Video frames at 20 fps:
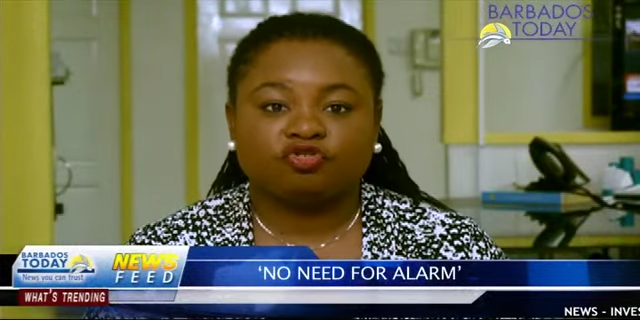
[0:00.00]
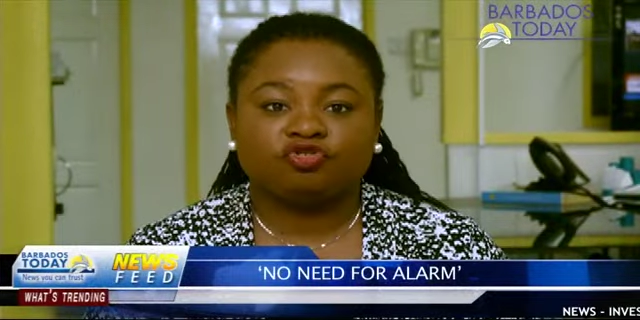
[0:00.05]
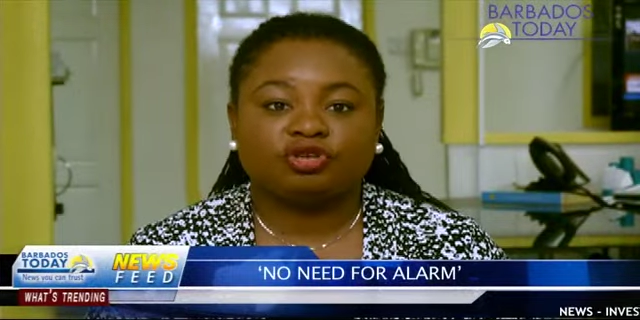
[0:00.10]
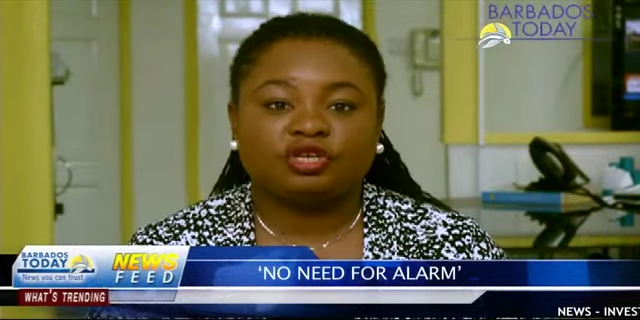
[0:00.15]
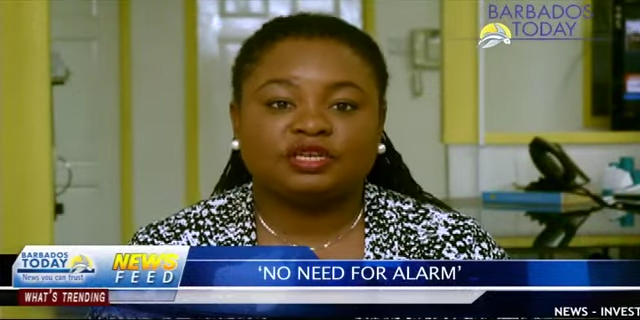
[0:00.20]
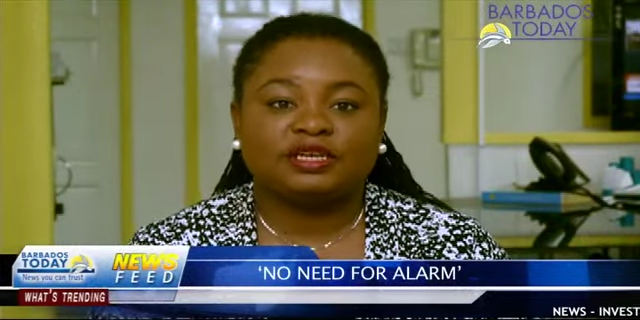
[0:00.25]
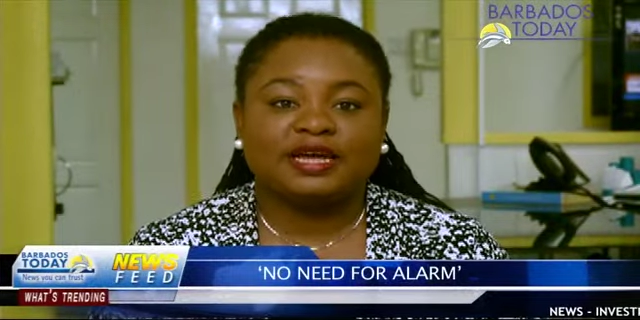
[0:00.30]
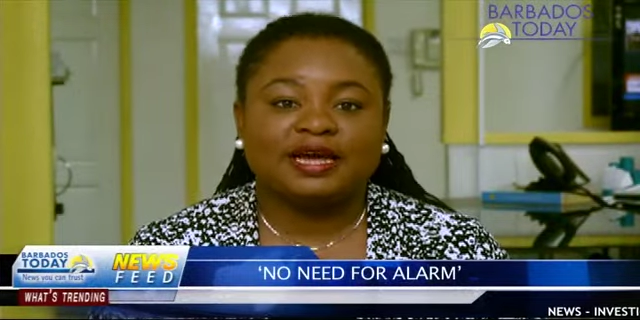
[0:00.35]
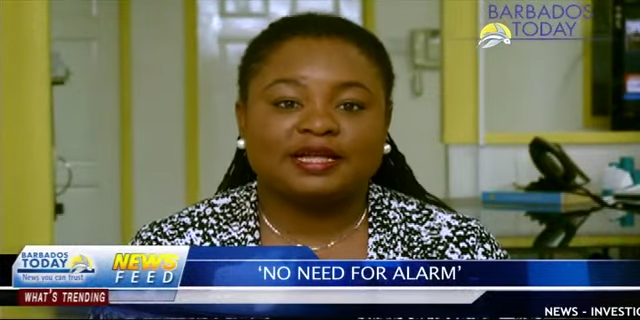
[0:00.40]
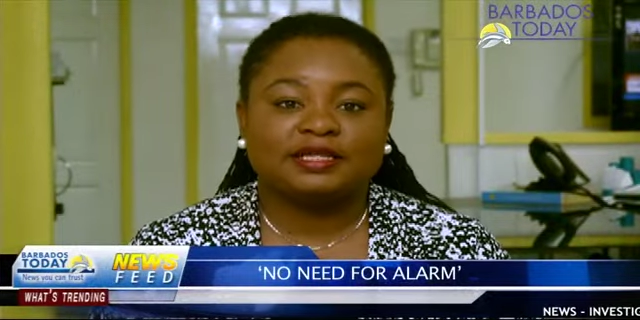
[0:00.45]

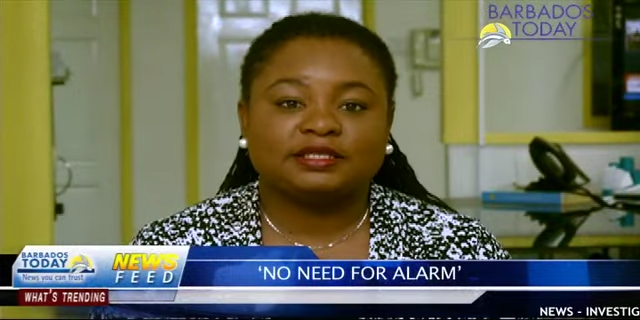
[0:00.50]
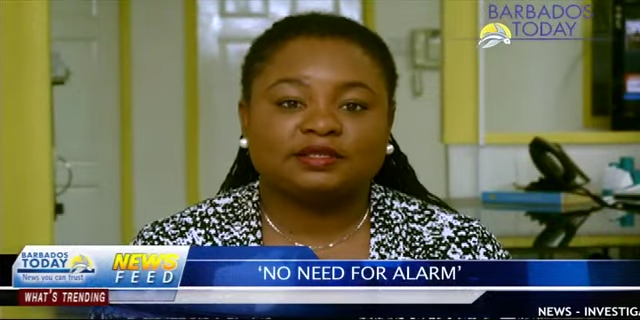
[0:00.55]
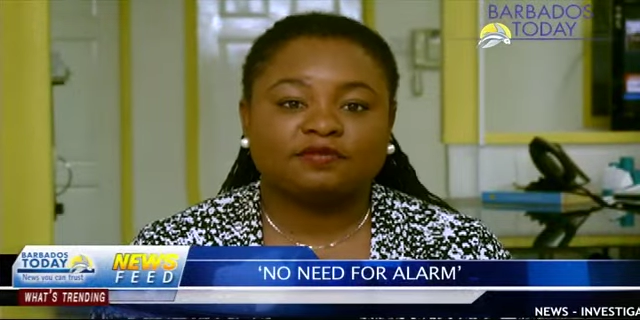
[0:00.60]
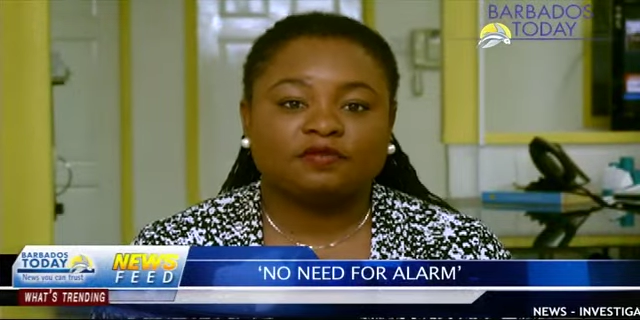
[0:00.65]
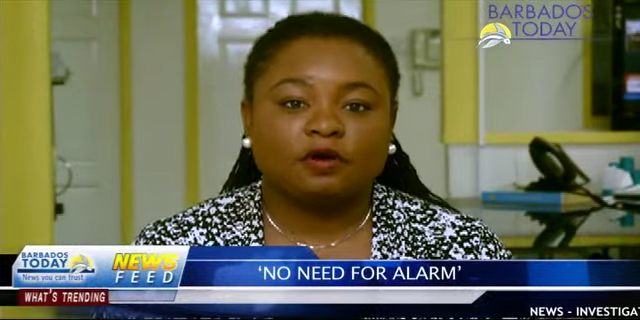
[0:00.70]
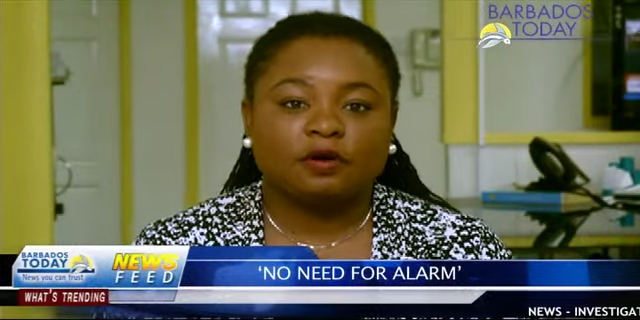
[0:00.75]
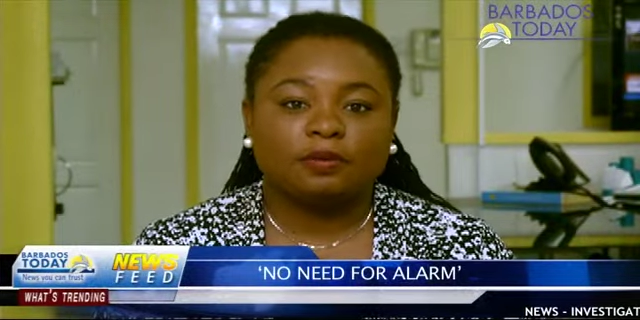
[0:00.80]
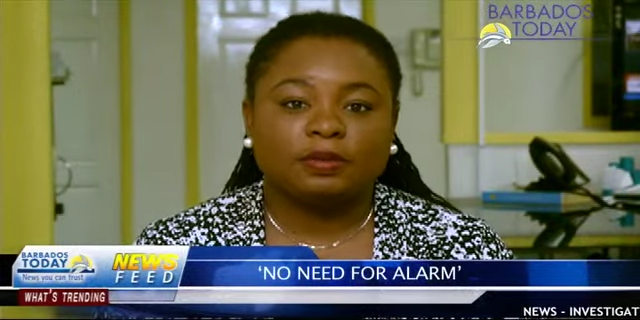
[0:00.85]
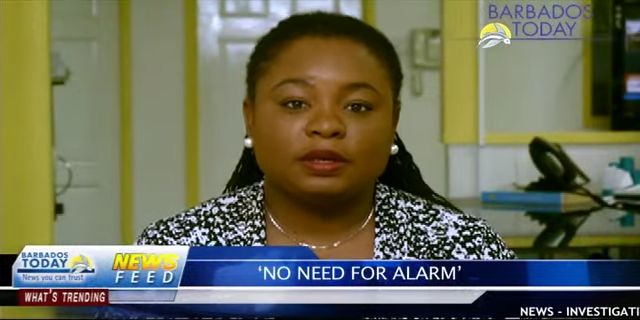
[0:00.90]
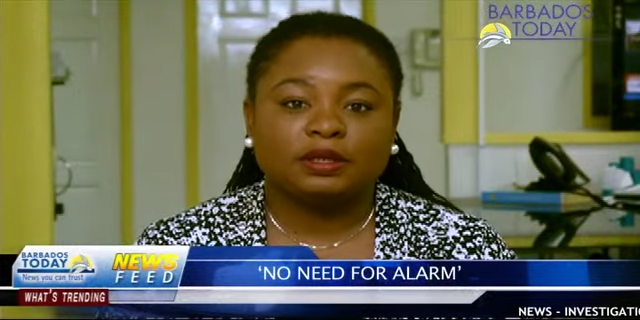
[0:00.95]
Trinidad's
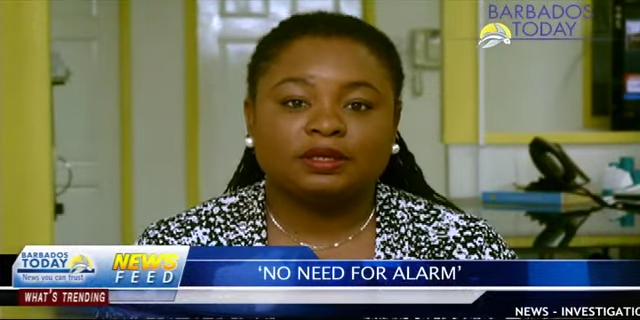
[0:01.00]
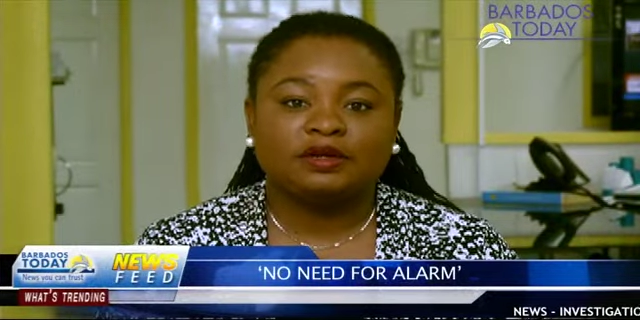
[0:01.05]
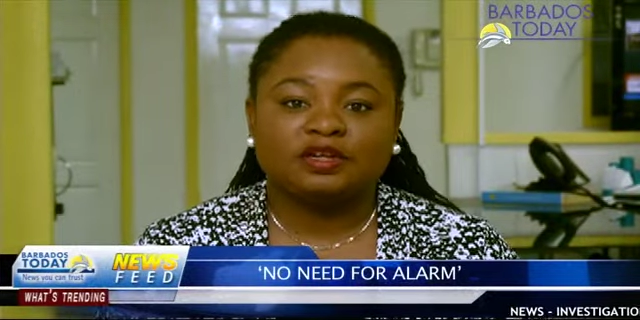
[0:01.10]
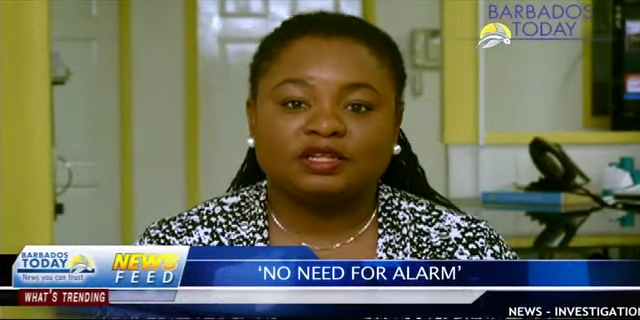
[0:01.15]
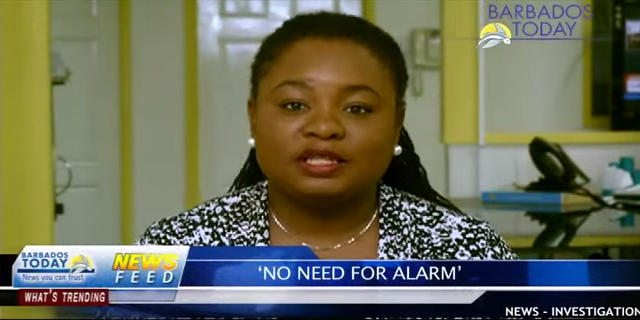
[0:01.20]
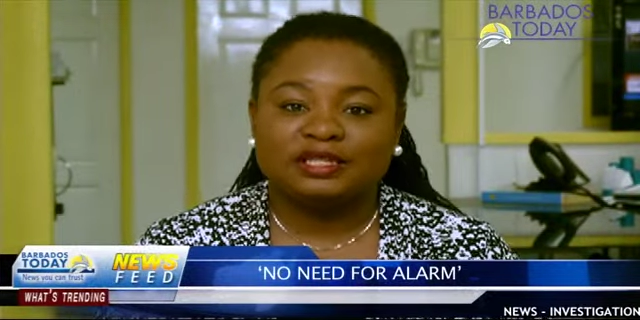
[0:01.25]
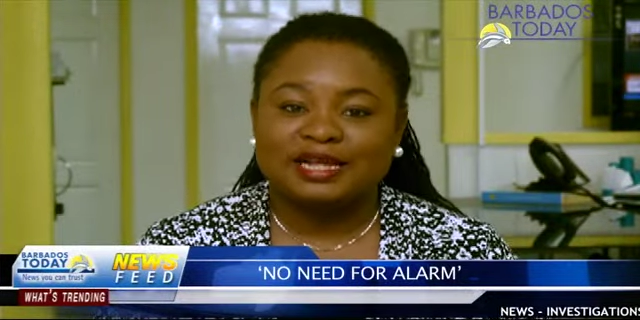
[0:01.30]
former